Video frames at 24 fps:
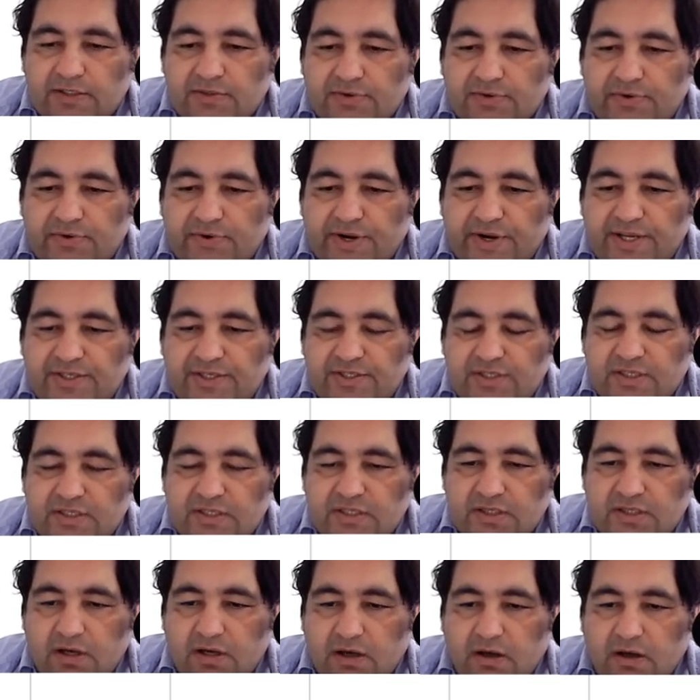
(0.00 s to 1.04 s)
ranges
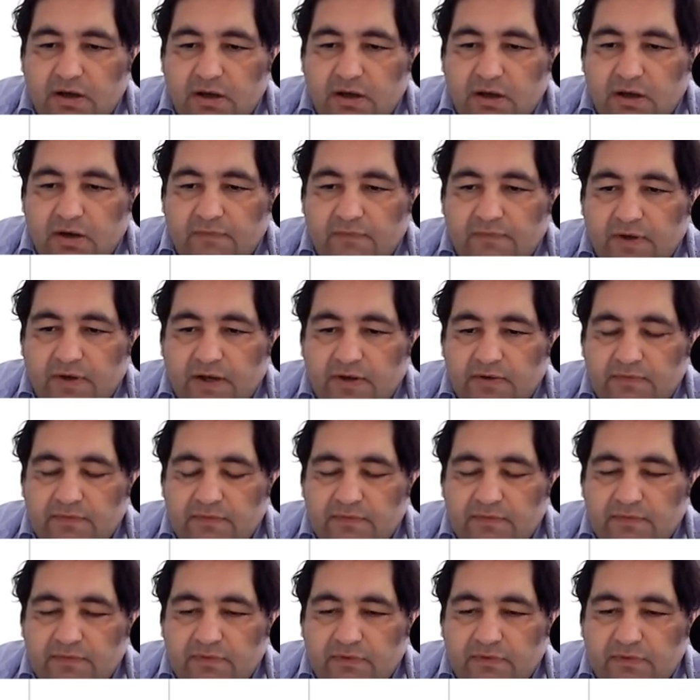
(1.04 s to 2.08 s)
of
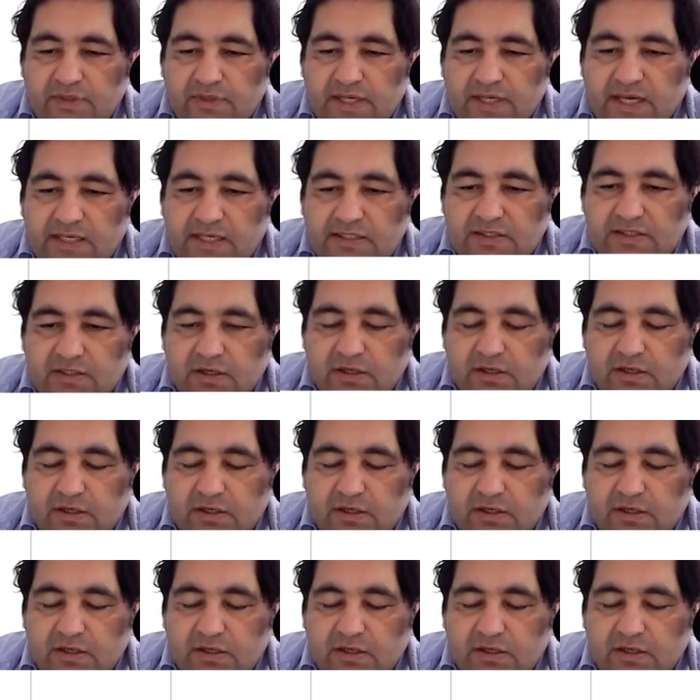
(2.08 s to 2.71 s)
data